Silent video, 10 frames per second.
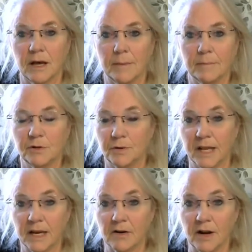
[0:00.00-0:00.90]
um, do an
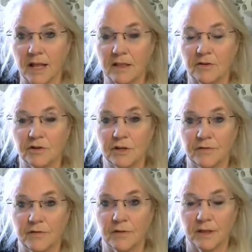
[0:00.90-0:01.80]
internet search
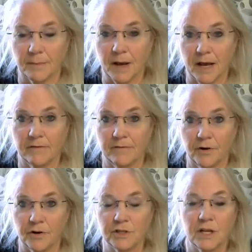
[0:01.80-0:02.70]
of some kind
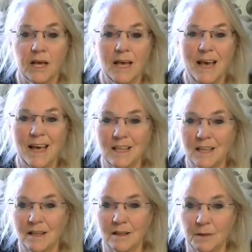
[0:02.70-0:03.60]
first,
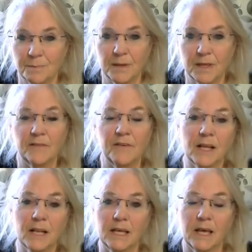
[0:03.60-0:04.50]
and
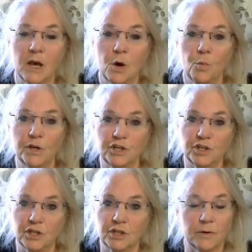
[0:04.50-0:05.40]
specifically what you
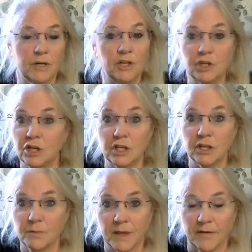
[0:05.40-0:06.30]
should do, and you should do
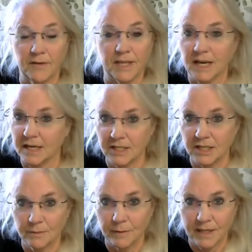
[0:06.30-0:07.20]
this with everything, not
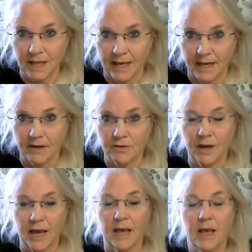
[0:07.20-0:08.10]
just with psychics,
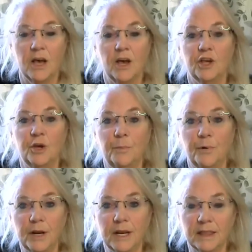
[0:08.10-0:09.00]
okay? You
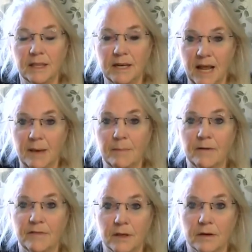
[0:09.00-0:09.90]
put in the name
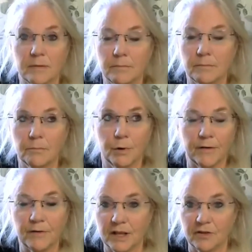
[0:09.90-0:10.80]
of the
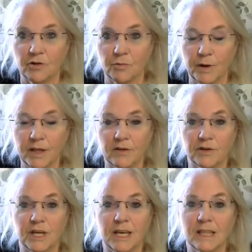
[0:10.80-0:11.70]
whatever it is you're
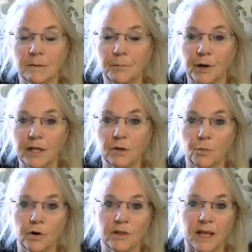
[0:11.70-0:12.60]
researching, and then put in the
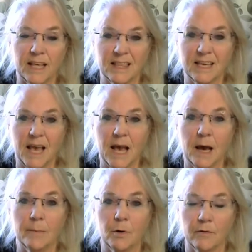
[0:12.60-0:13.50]
words like
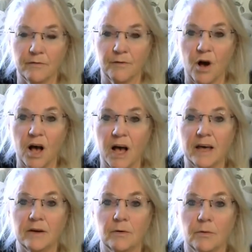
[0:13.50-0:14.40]
scam or
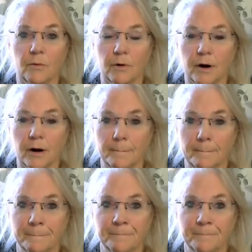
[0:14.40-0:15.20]
fraud or